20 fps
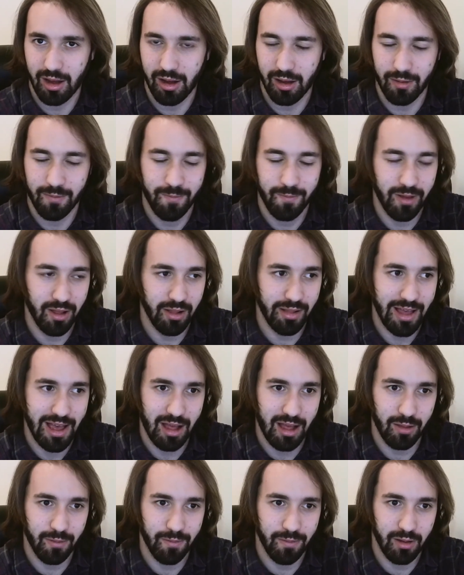Phil
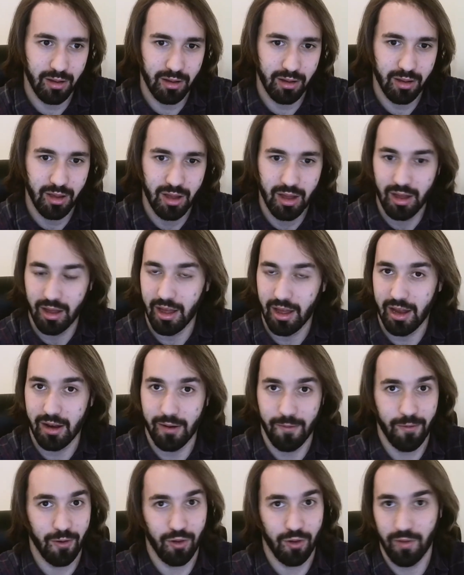Alpha, and the
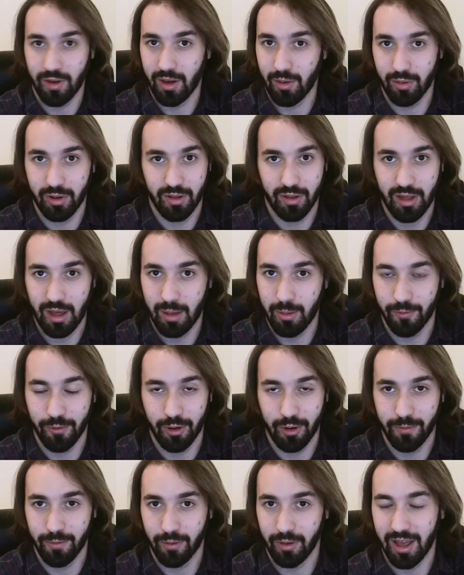first thing I want to say
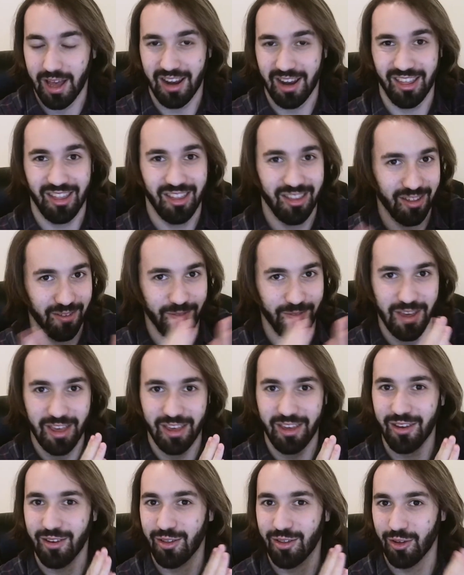before I forget is
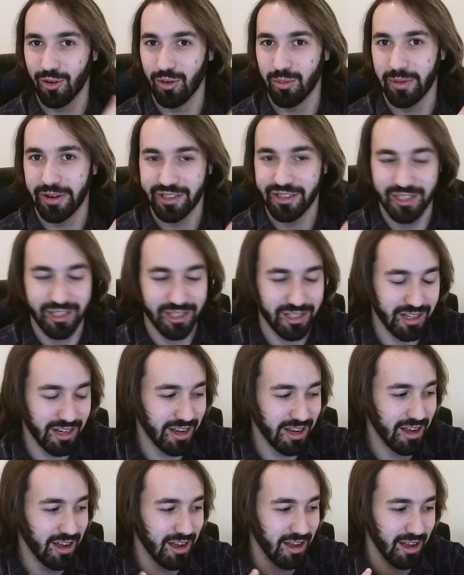thank you so much
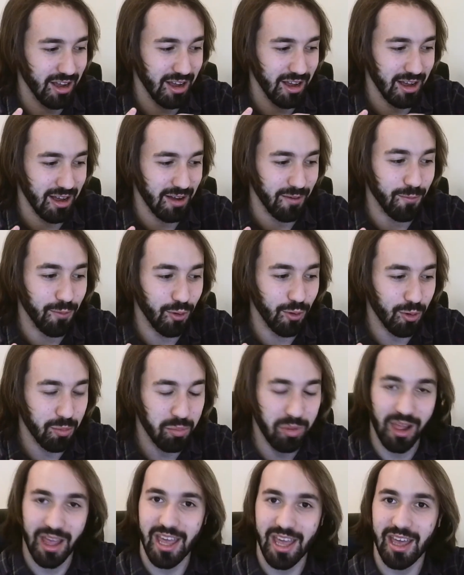for
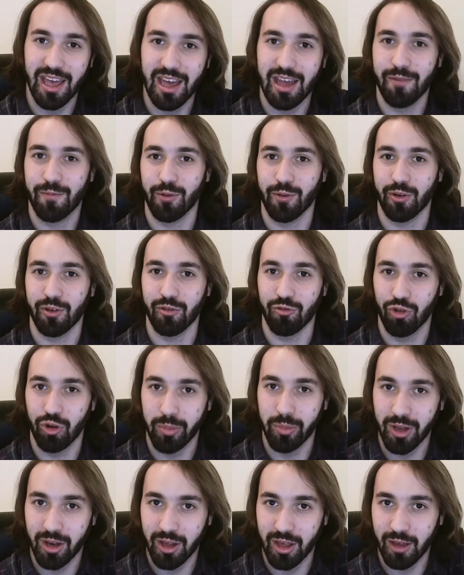playing it, for
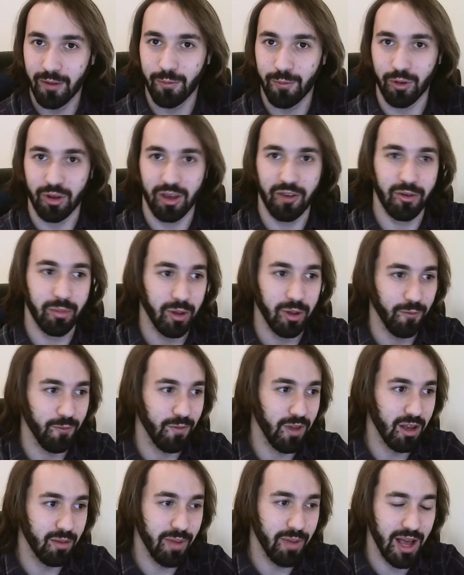contributing, for giving me
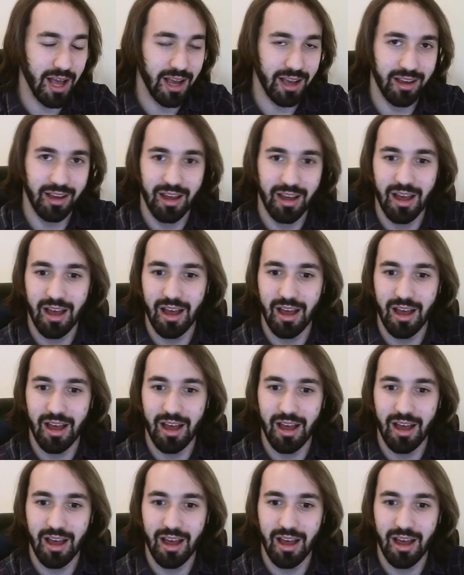feedback.